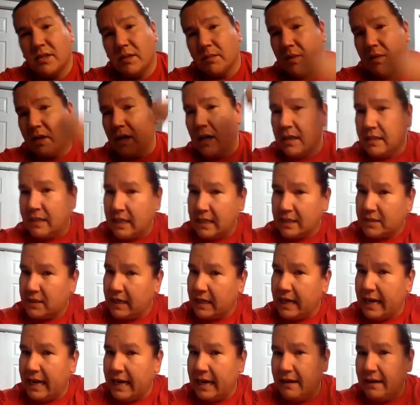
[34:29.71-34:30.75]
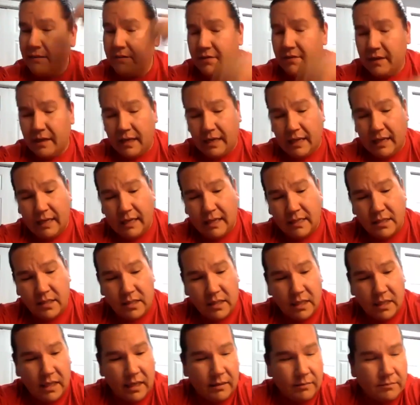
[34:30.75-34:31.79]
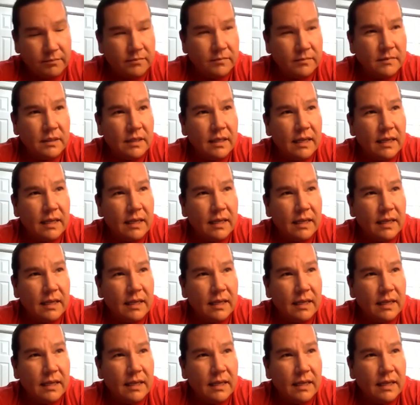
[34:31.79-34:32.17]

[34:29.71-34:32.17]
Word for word: some contacts I have, and um,